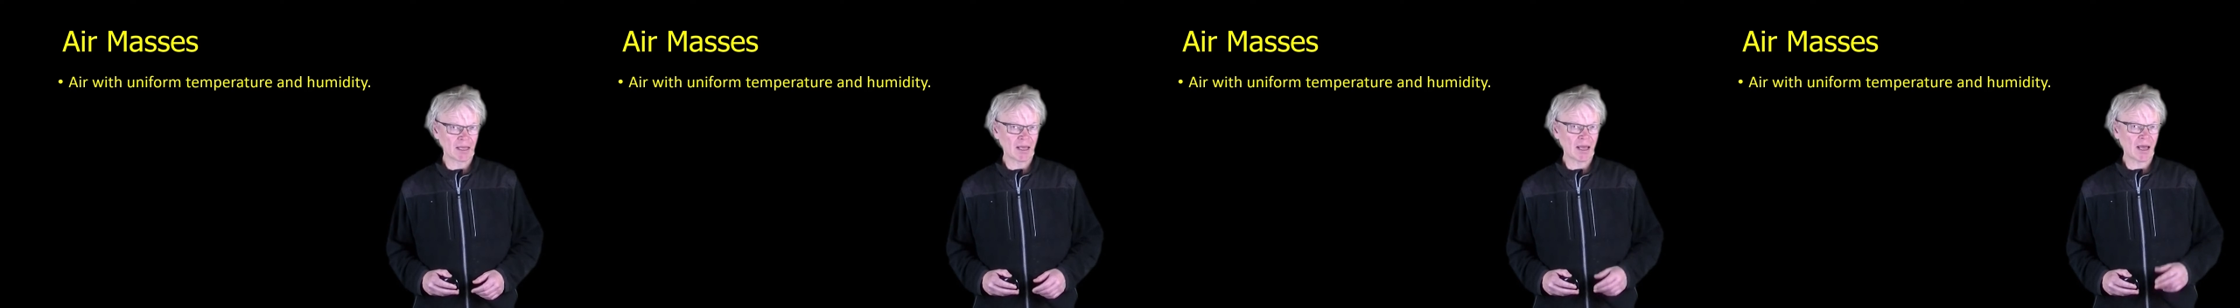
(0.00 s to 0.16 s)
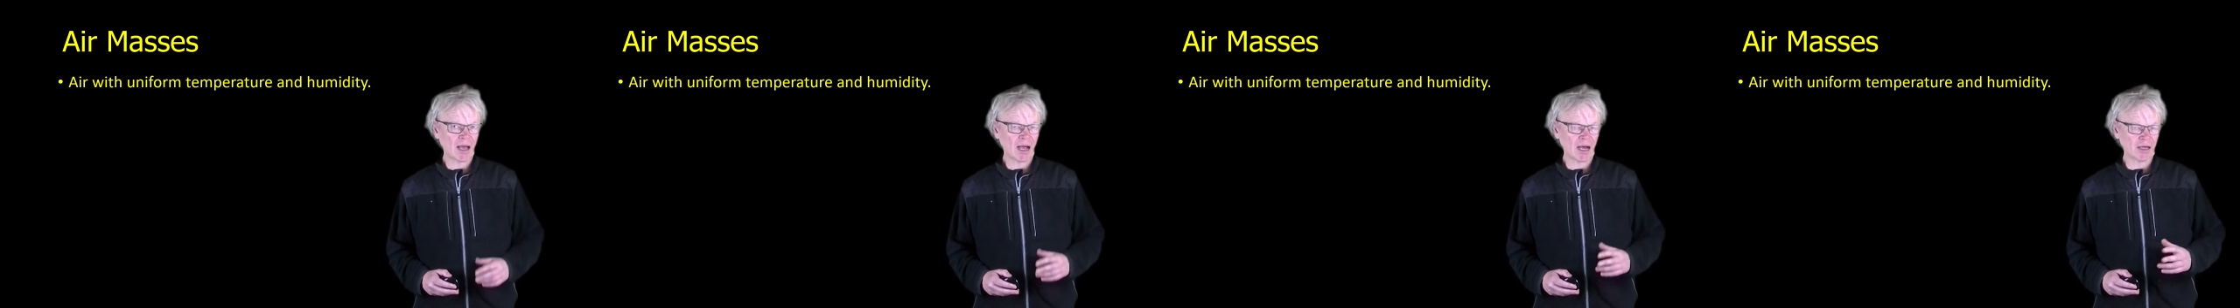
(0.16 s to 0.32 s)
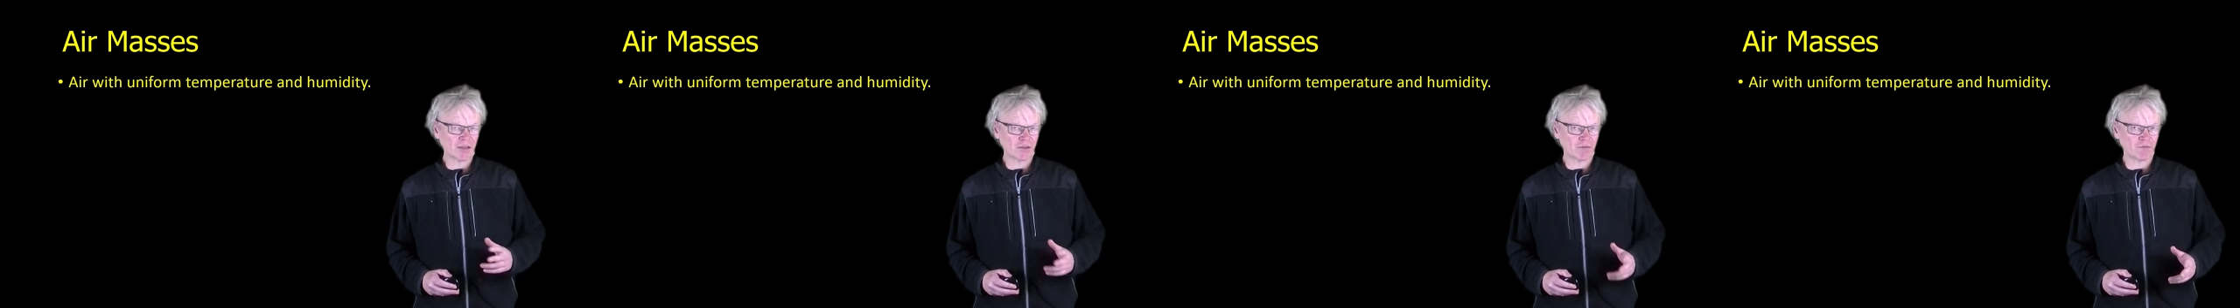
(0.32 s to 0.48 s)

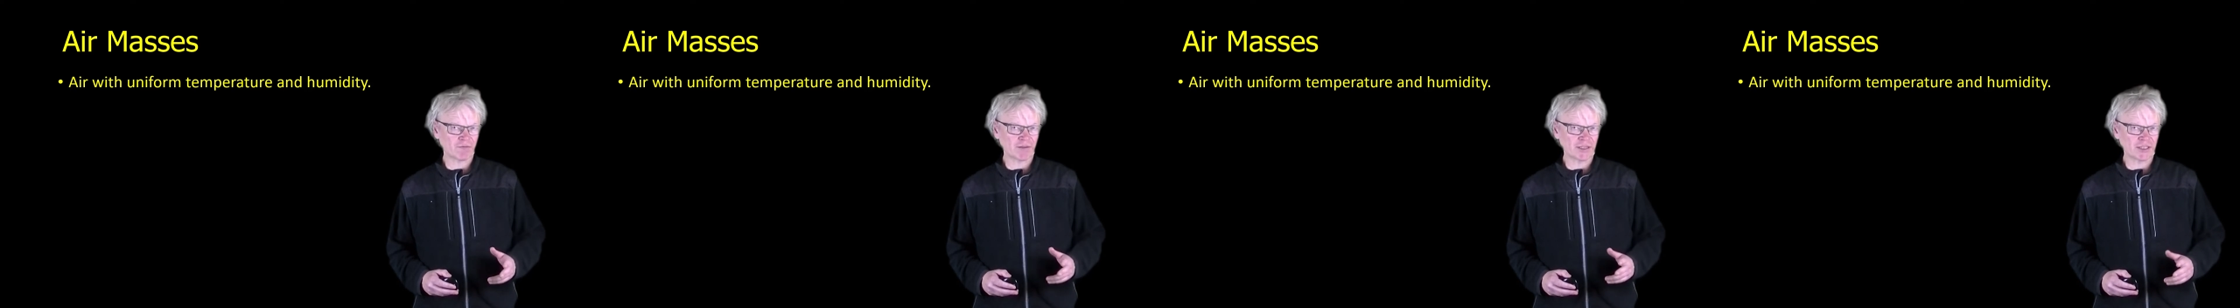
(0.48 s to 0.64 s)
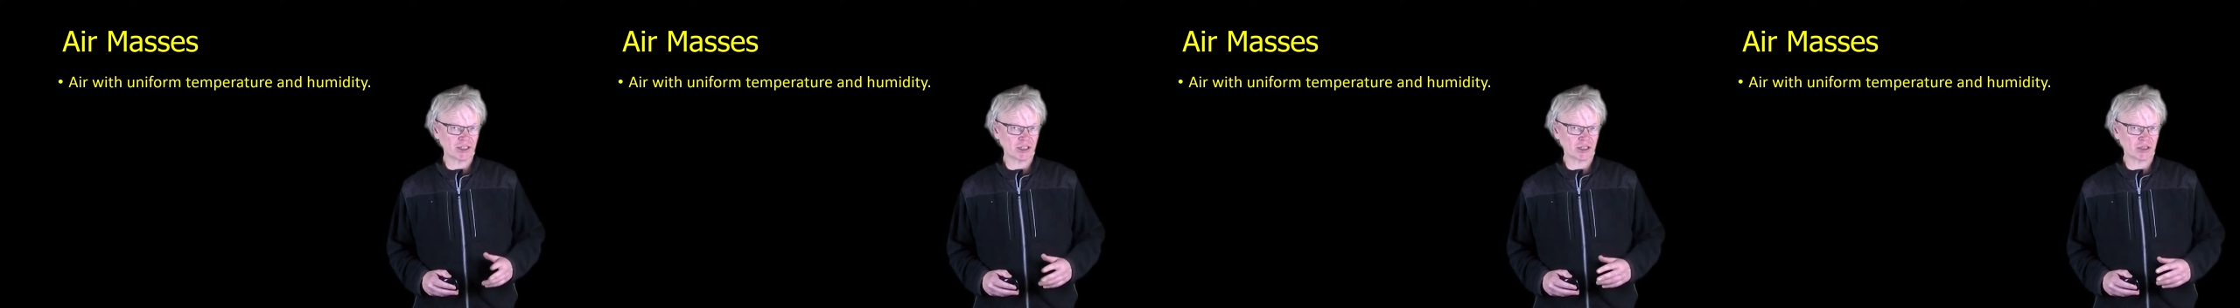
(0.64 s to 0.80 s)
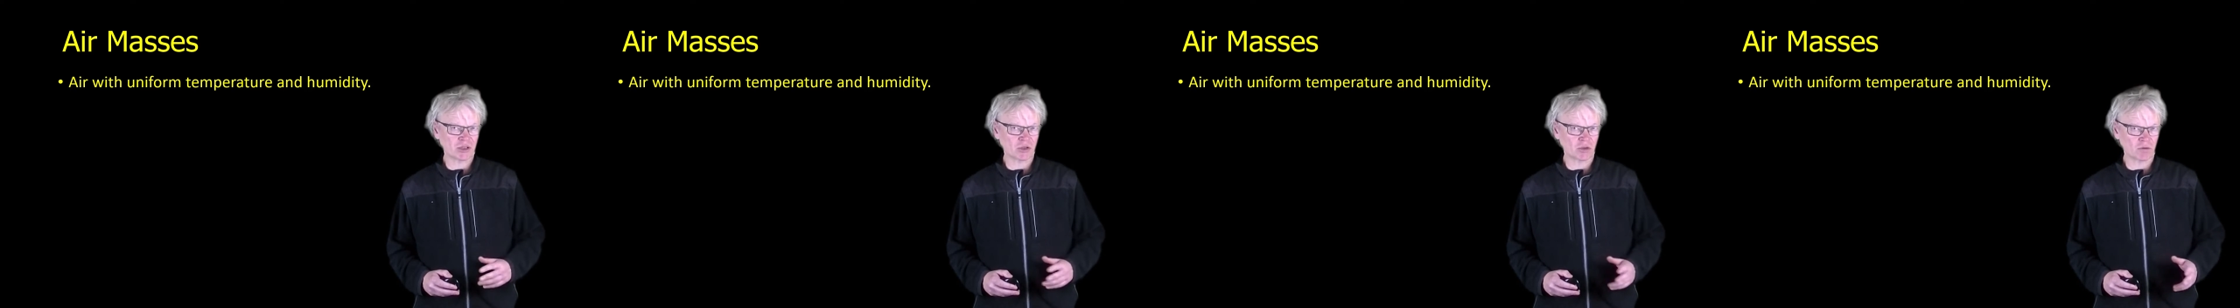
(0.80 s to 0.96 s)
Other
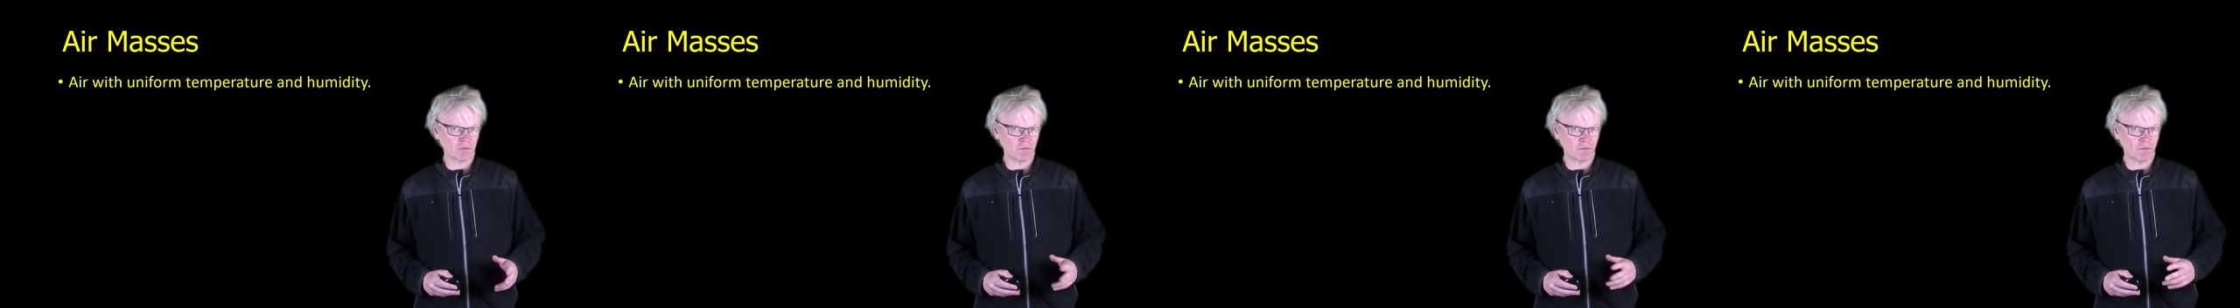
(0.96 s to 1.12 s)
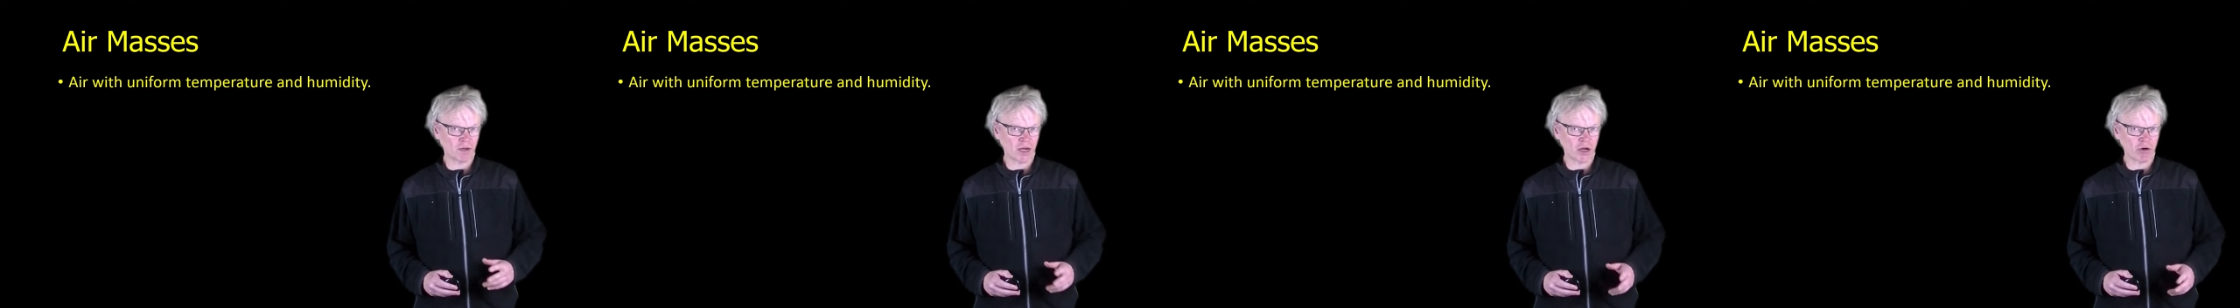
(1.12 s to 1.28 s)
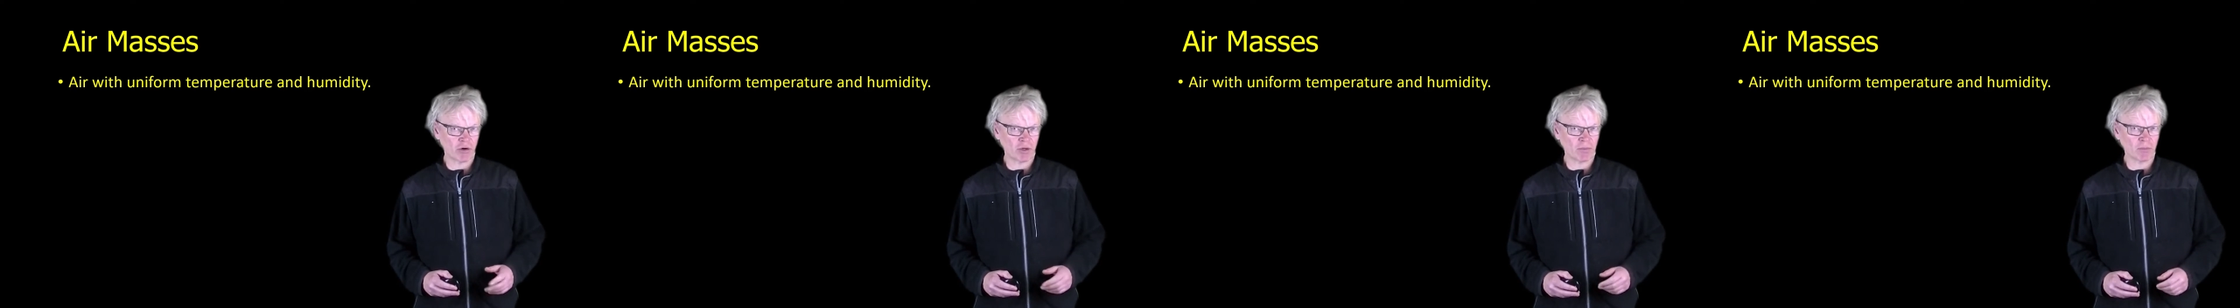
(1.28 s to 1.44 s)
features could
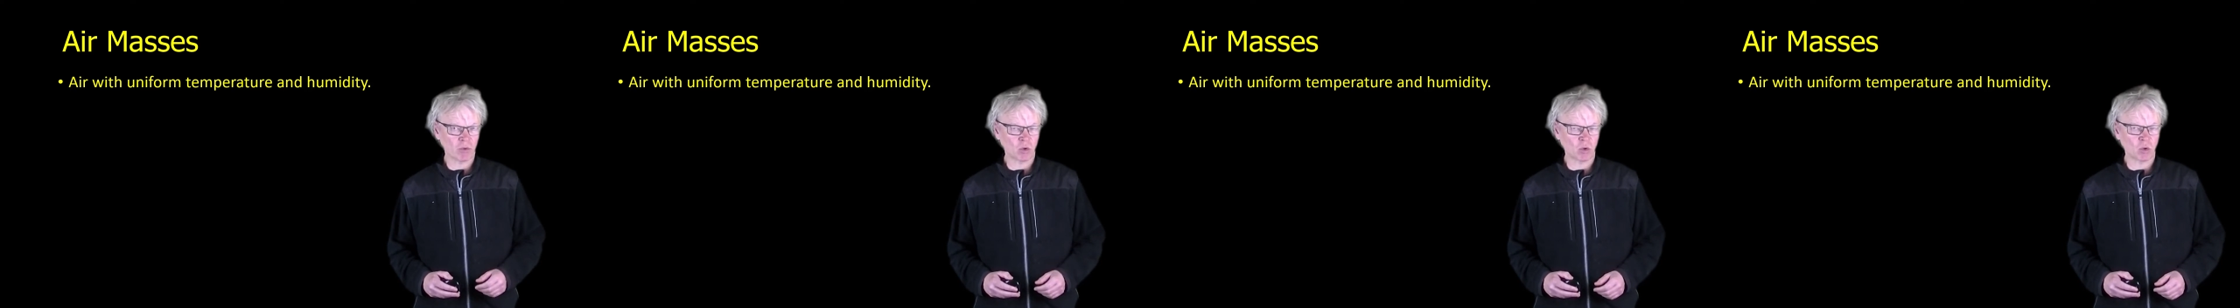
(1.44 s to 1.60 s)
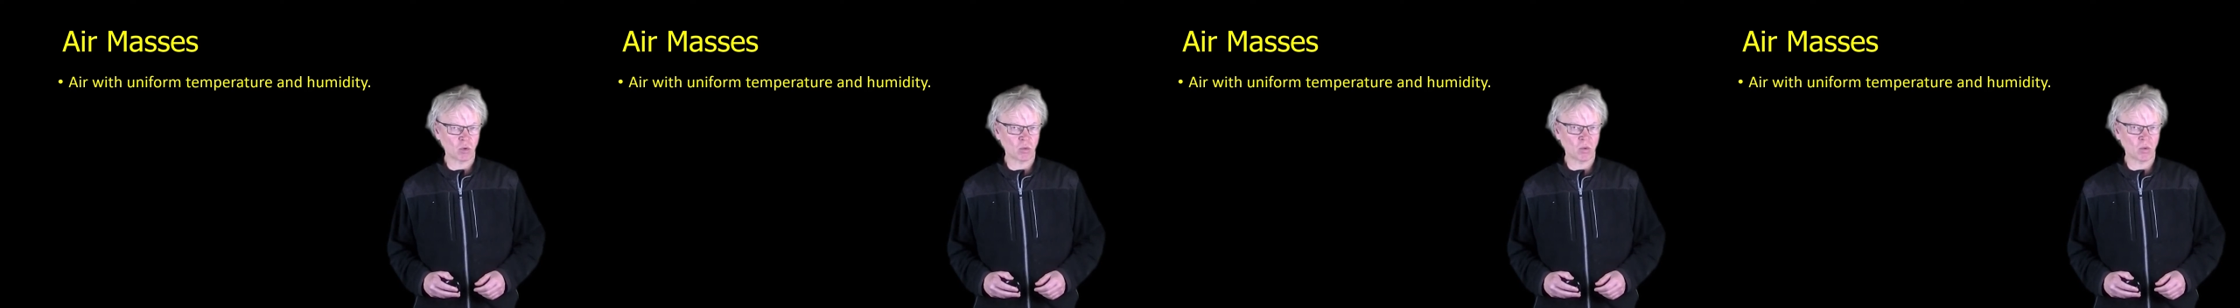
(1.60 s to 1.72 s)
vary more